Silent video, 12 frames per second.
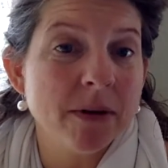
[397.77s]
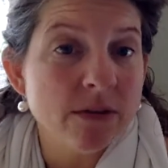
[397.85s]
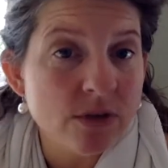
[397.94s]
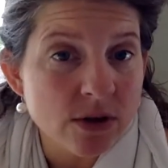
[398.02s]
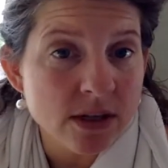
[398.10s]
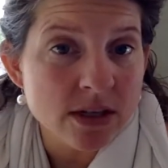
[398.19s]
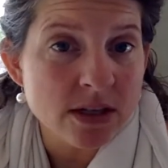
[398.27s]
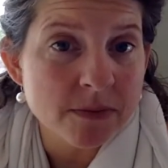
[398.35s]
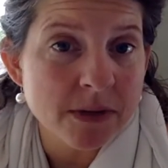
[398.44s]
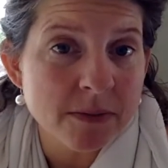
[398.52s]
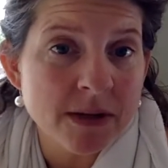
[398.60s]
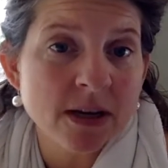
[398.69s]
But if you need
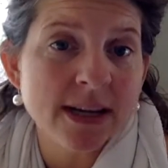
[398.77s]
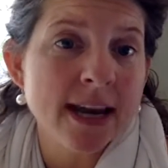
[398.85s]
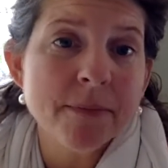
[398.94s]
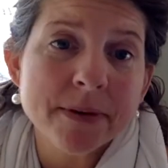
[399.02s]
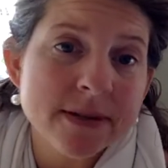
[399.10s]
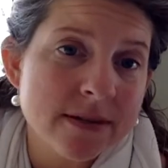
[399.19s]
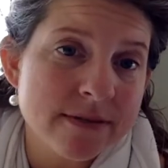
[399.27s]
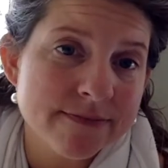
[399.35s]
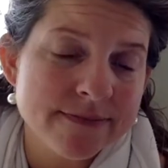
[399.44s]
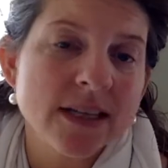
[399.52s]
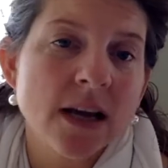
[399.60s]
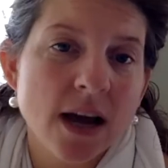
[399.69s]
to meet me on campus,
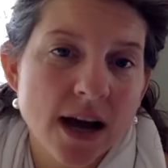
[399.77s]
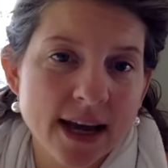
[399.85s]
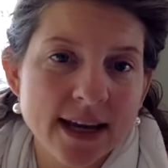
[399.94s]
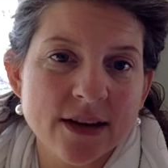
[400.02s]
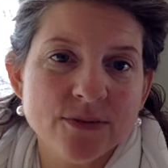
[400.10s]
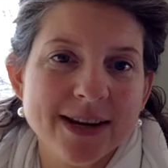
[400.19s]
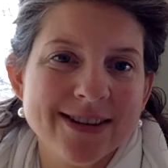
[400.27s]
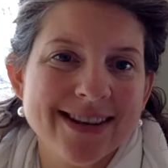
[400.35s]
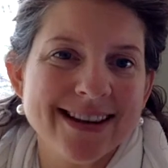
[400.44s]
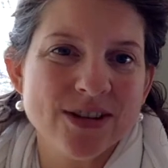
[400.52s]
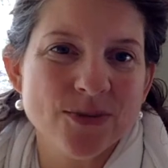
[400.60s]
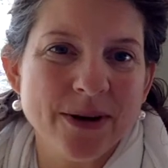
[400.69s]
I can arrange
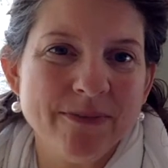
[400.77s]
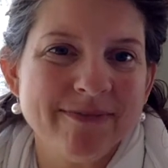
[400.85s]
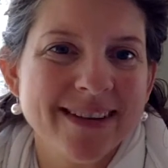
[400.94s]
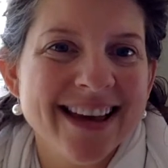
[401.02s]
that as well.